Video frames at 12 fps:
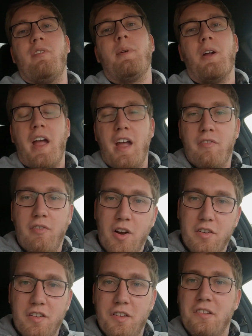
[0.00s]
from your
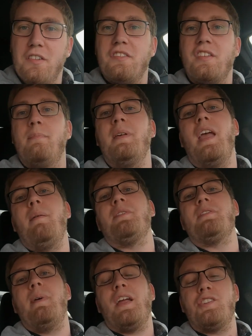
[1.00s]
AFR sensors to be able
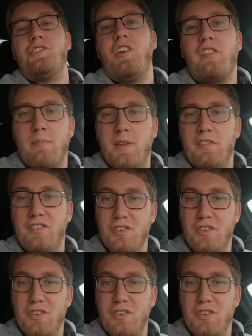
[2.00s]
to make adjustments